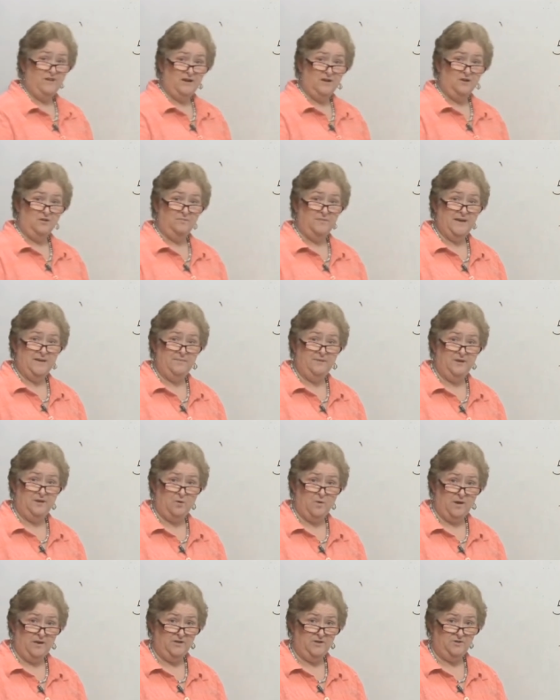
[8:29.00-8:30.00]
little baby
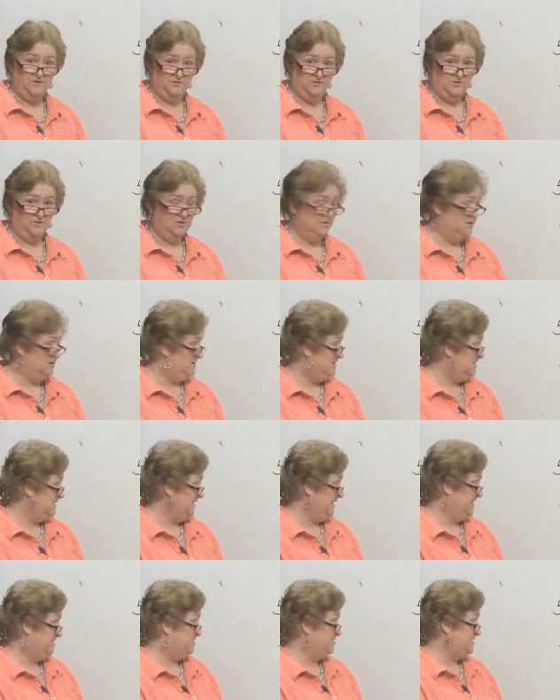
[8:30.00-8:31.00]
equations
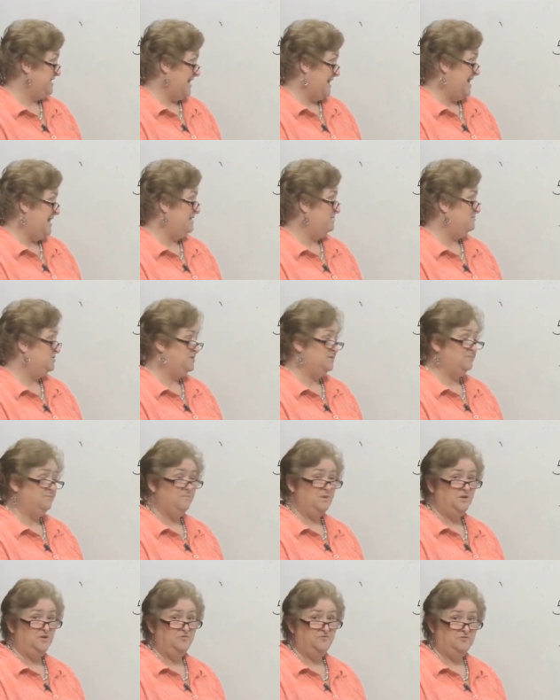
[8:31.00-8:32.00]
it's time to
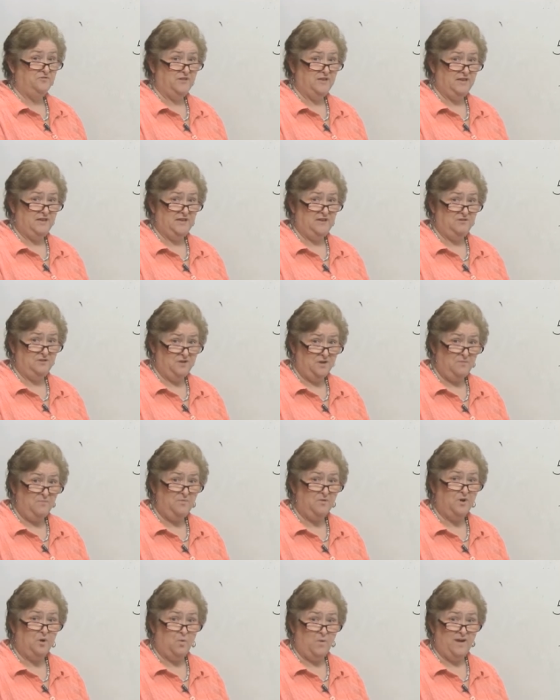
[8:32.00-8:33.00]
move the
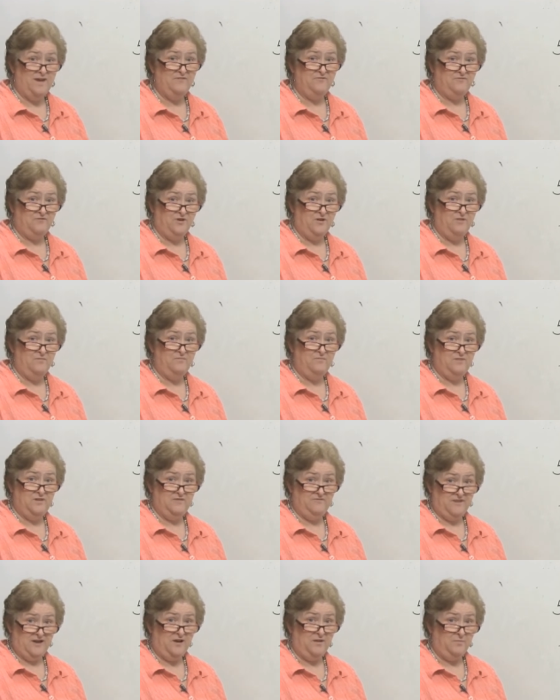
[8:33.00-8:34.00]
number away from the
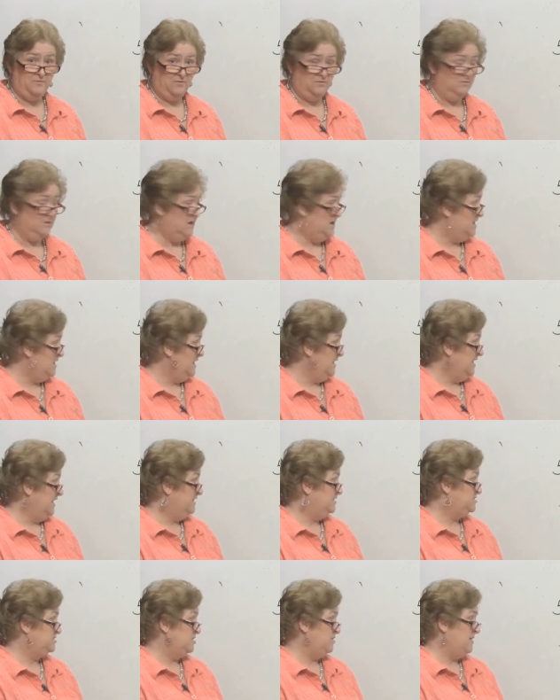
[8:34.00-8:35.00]
variable.
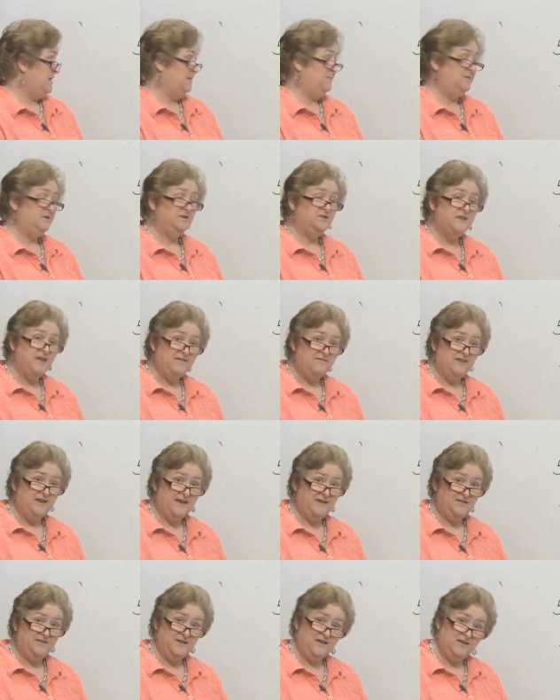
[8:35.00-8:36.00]
And so I'm going to tell that
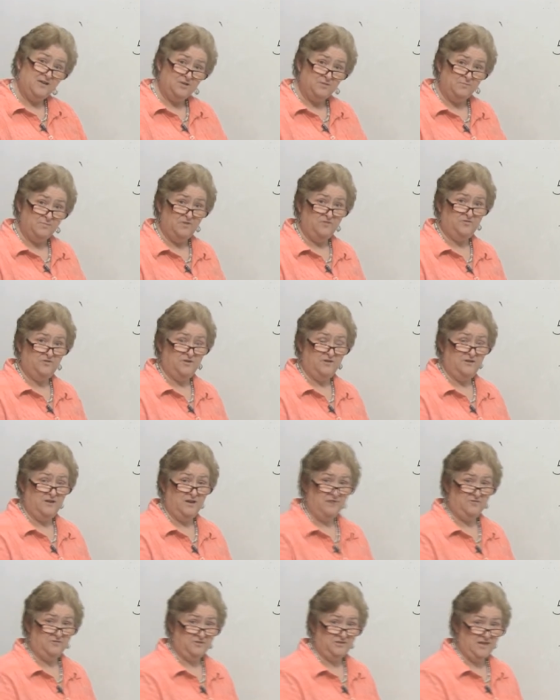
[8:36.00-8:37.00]
18 to move to the
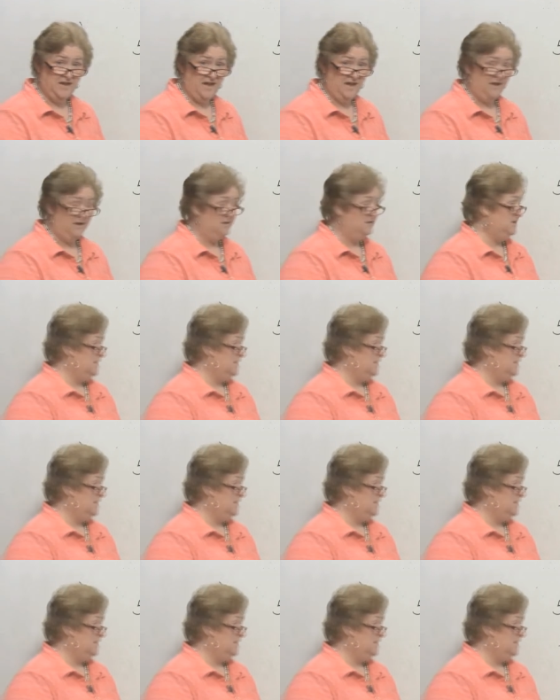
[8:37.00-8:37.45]
other side.